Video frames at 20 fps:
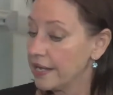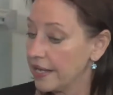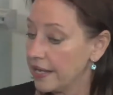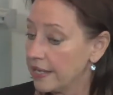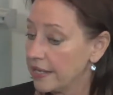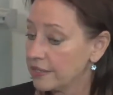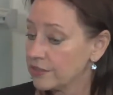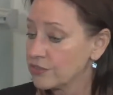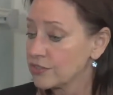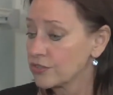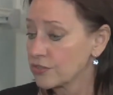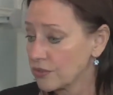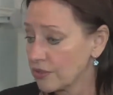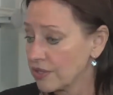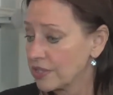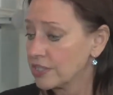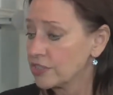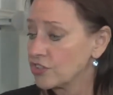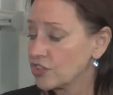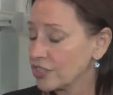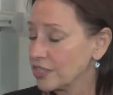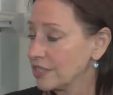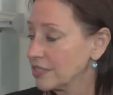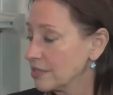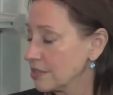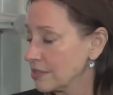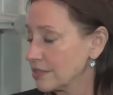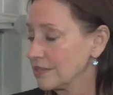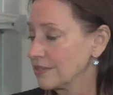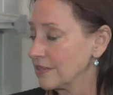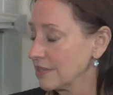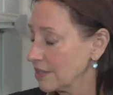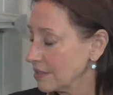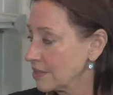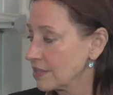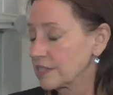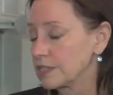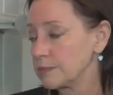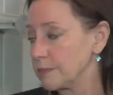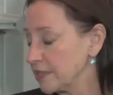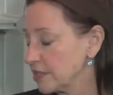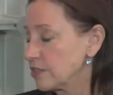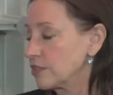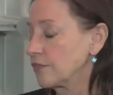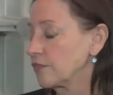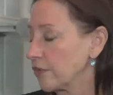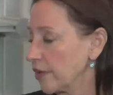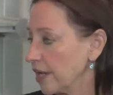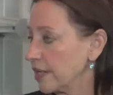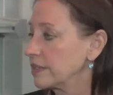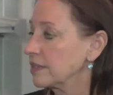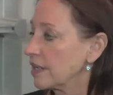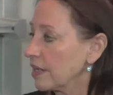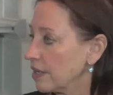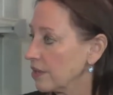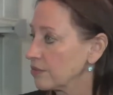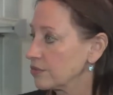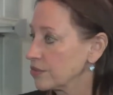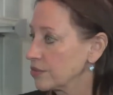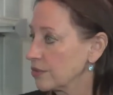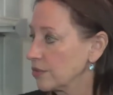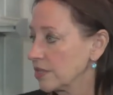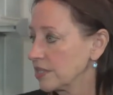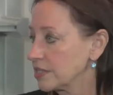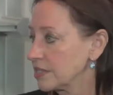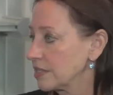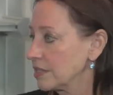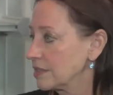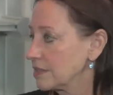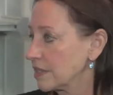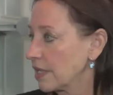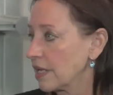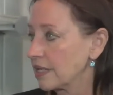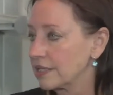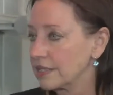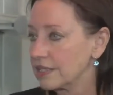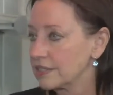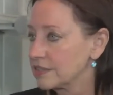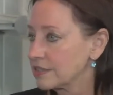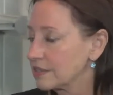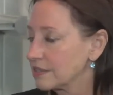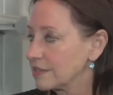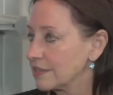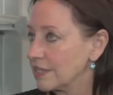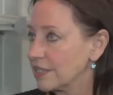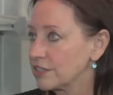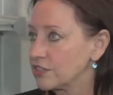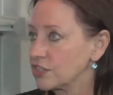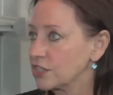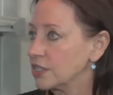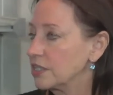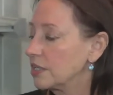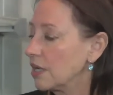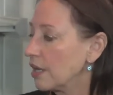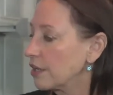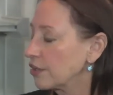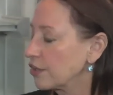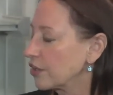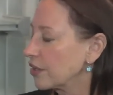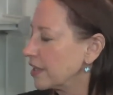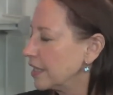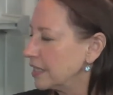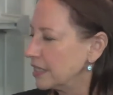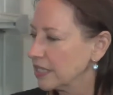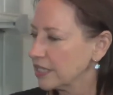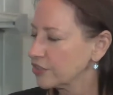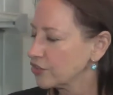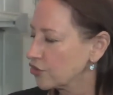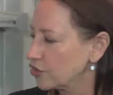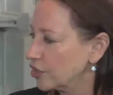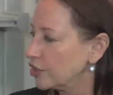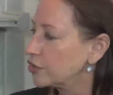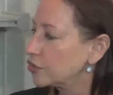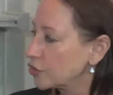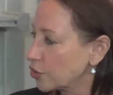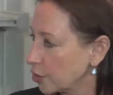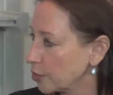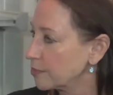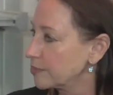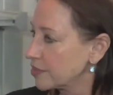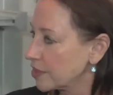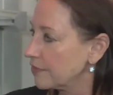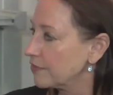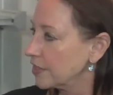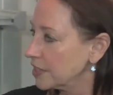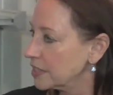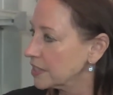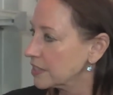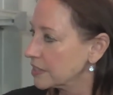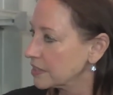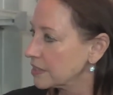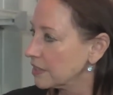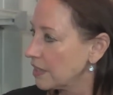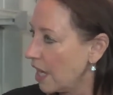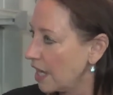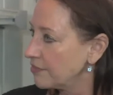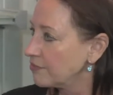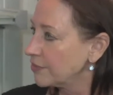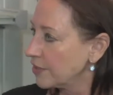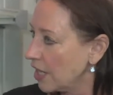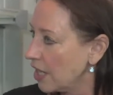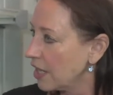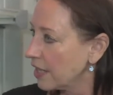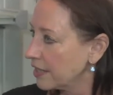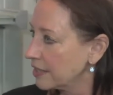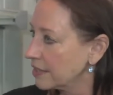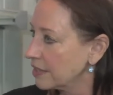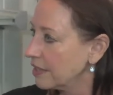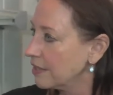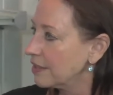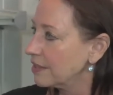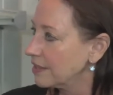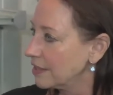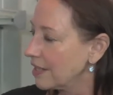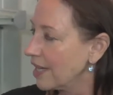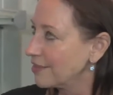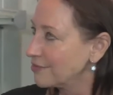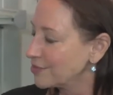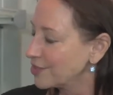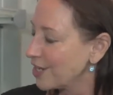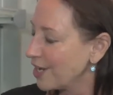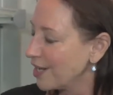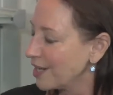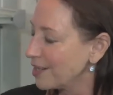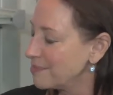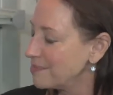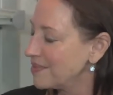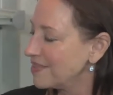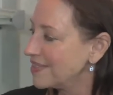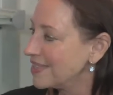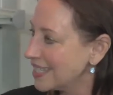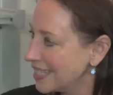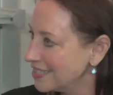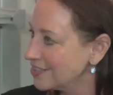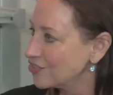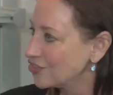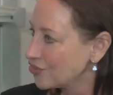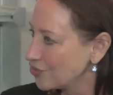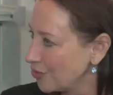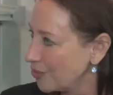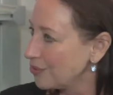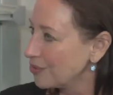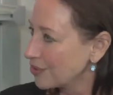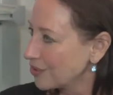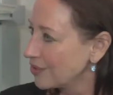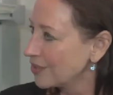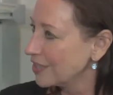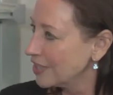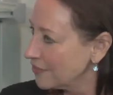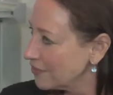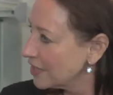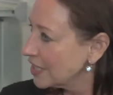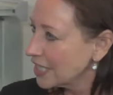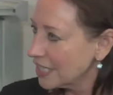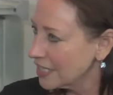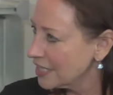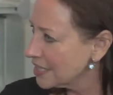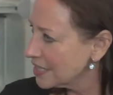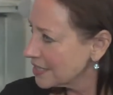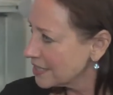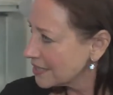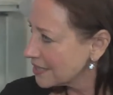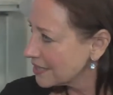And storage is expensive right now, so it's younger in terms of its lifetime than solar even is.